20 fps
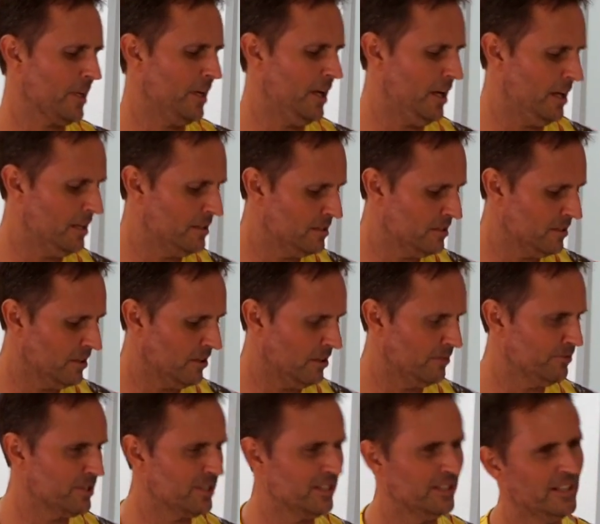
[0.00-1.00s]
And uh,
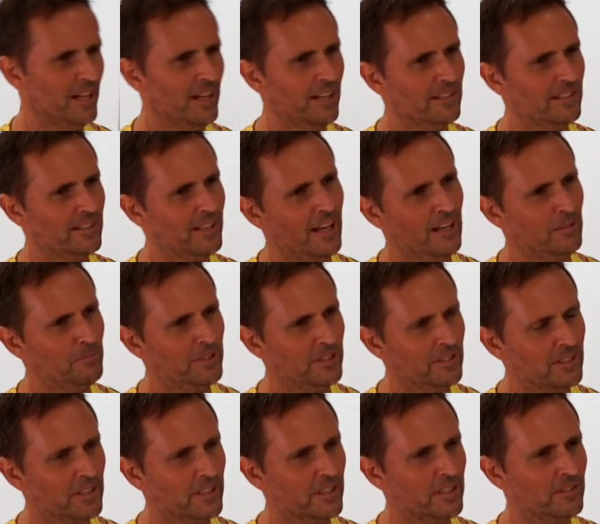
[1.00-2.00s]
obviously that can't be
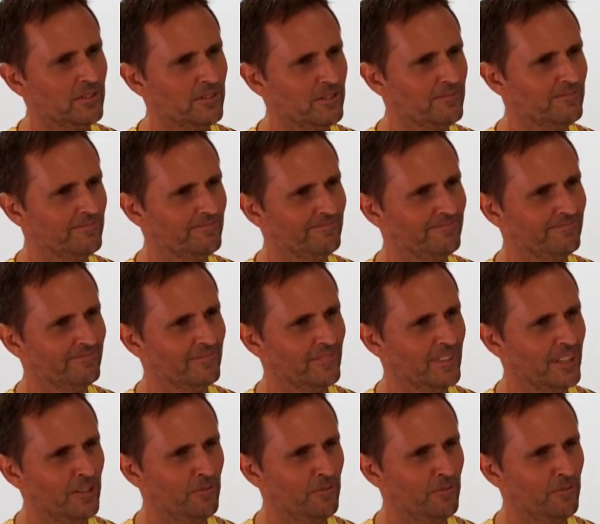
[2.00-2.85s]
the case. Yeah.